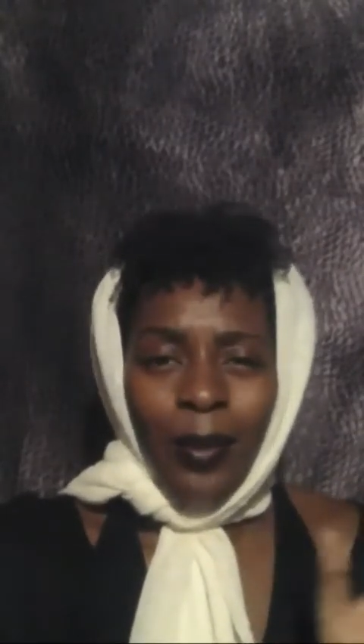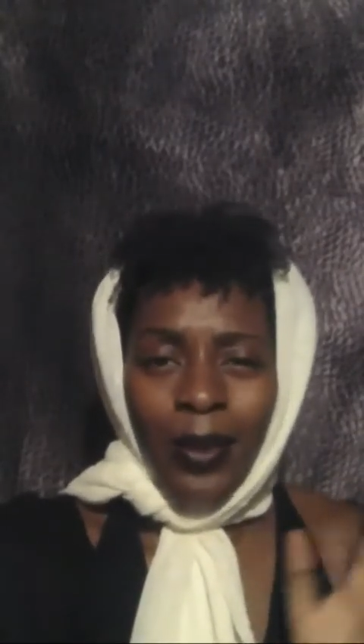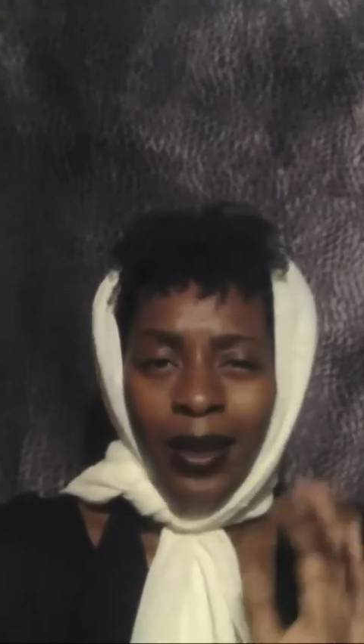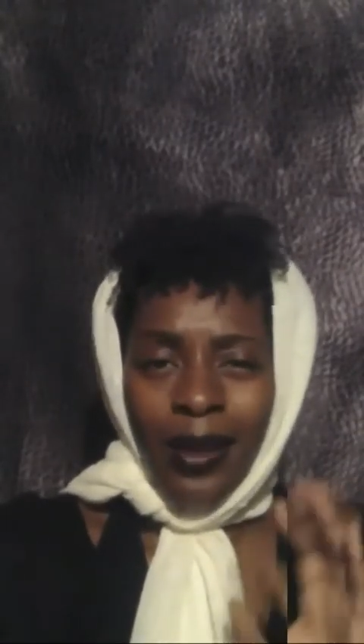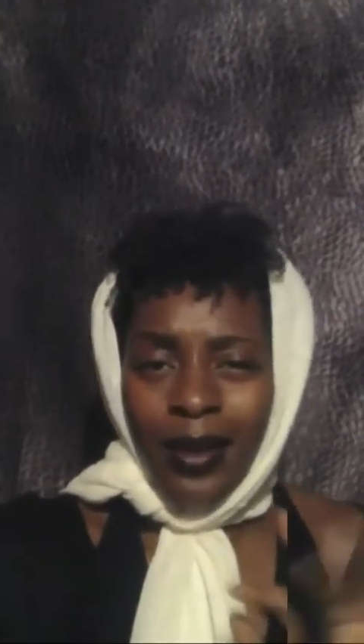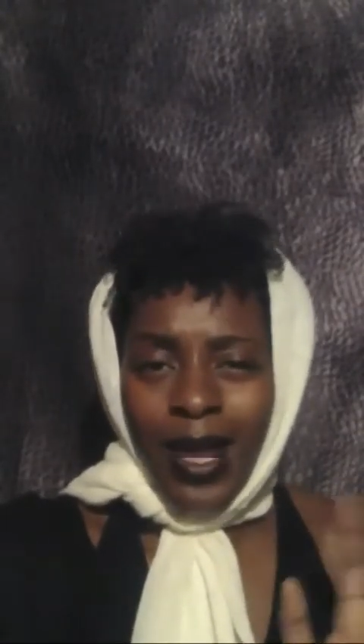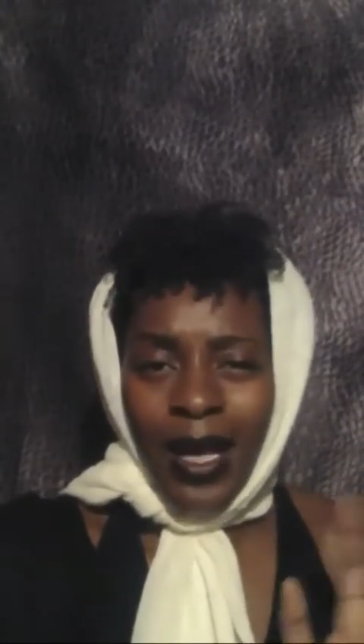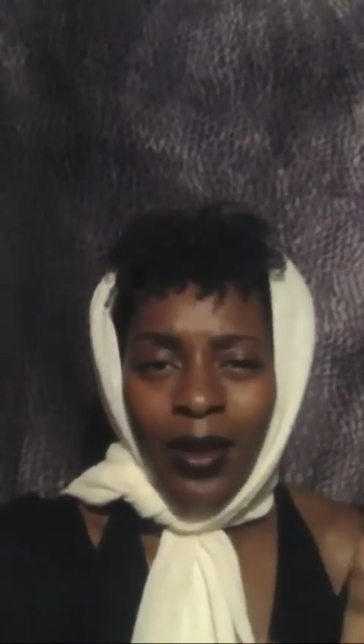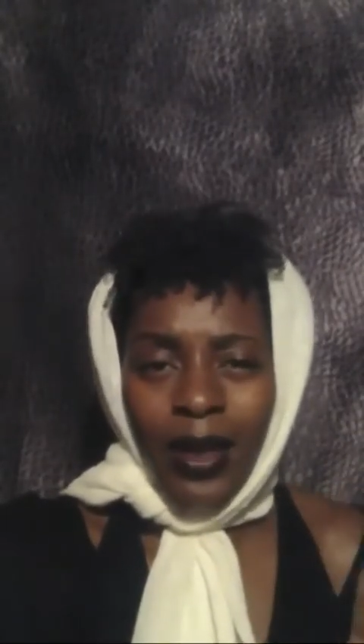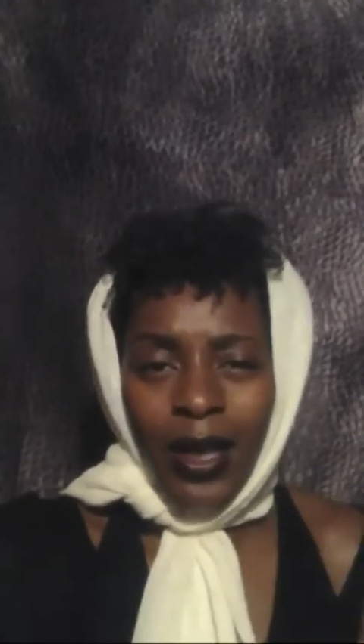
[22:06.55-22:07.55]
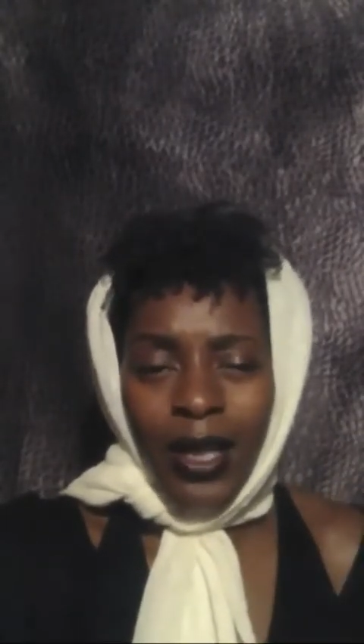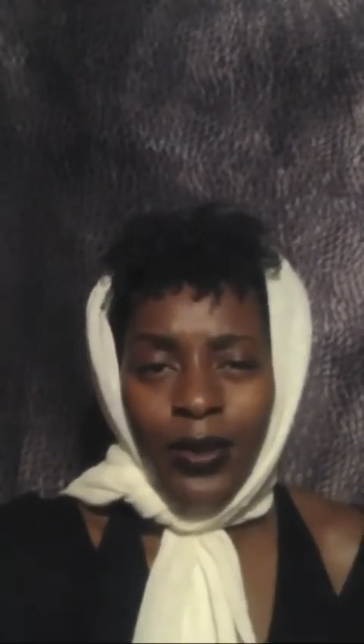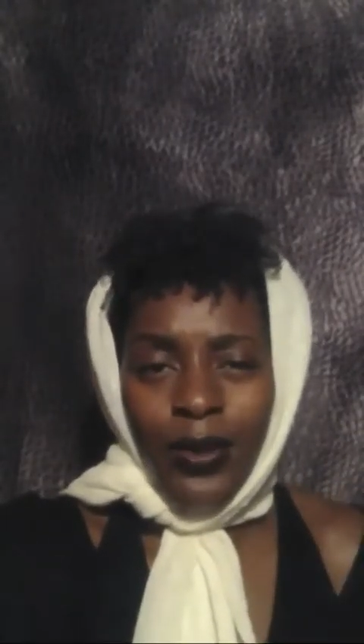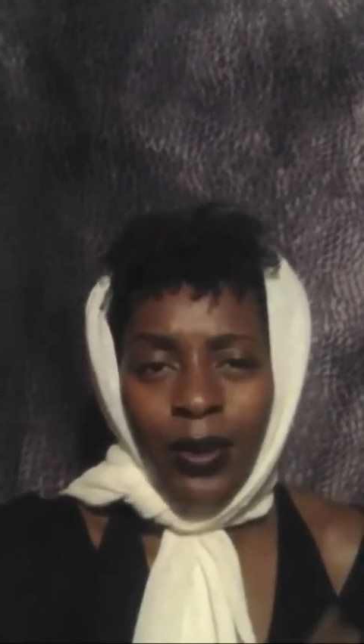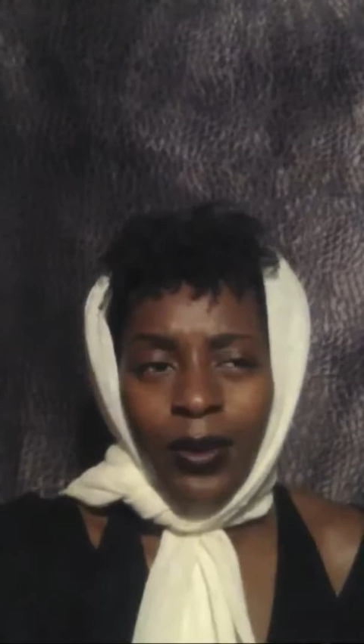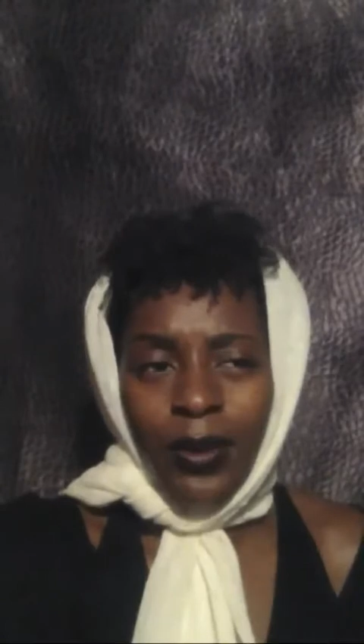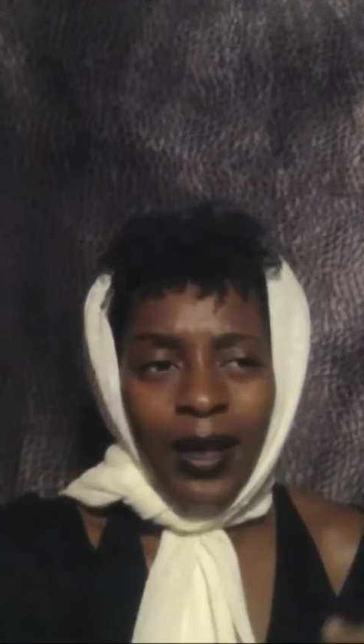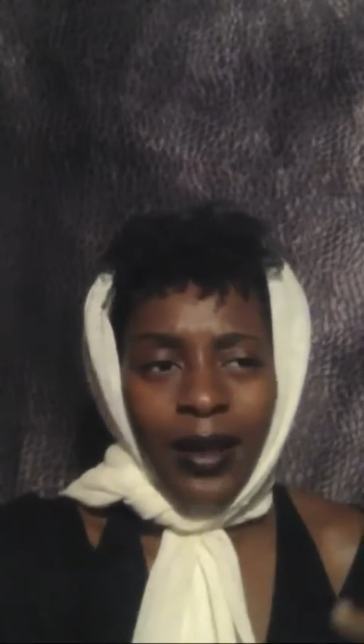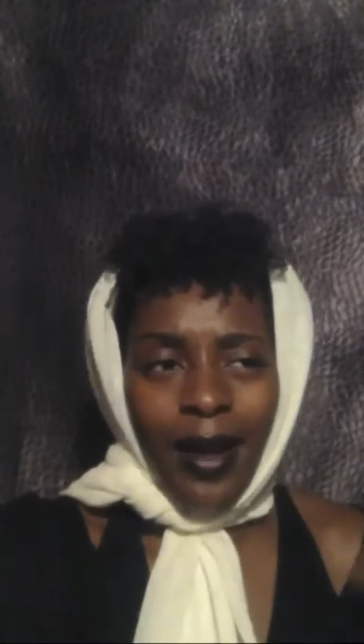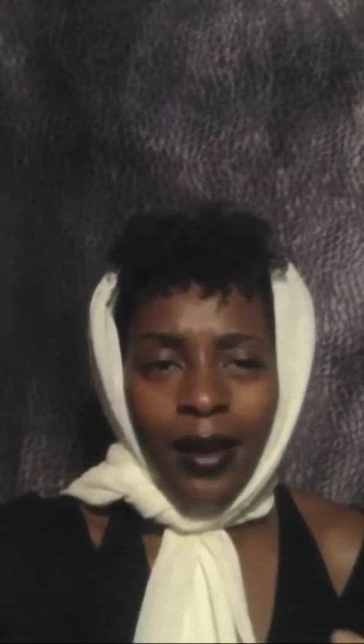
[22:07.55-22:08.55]
at this time of the
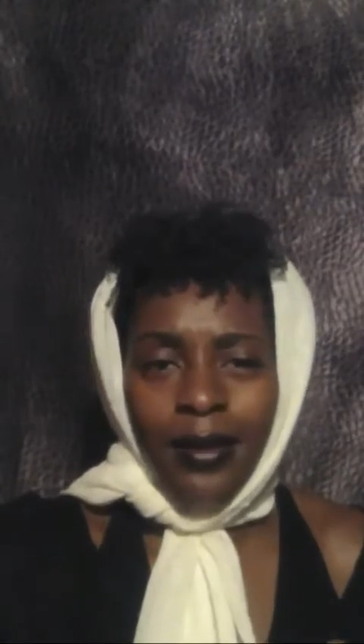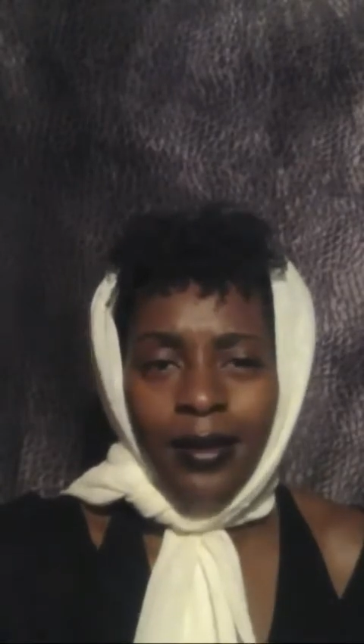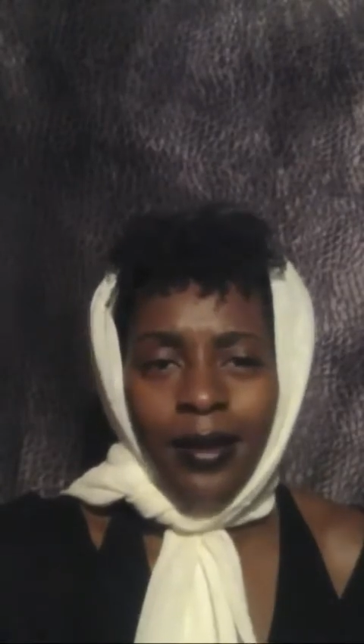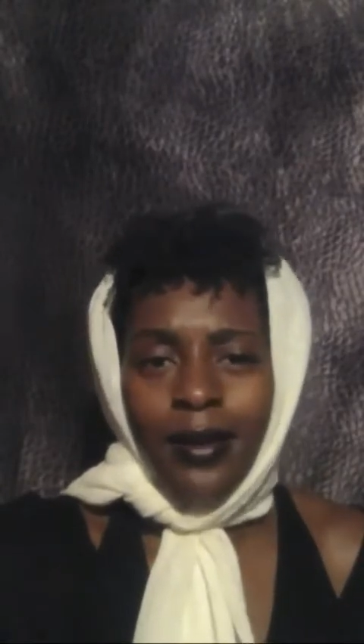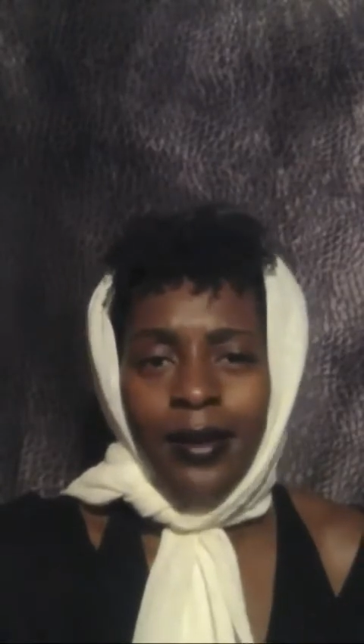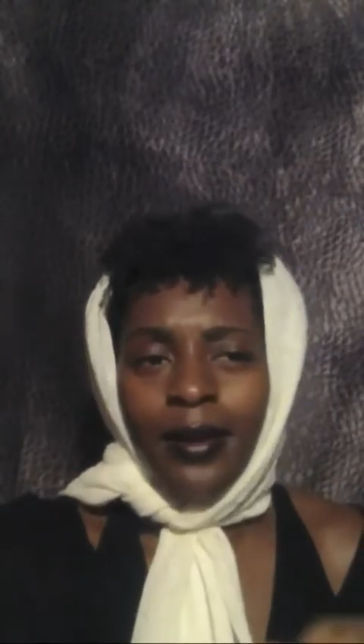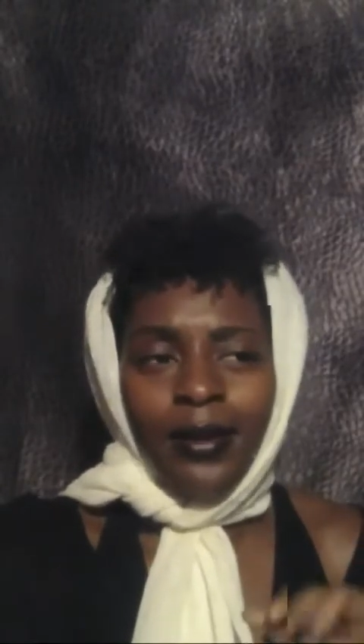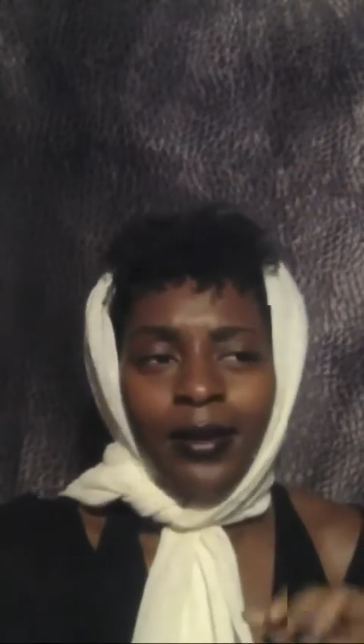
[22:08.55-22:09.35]
year as well, and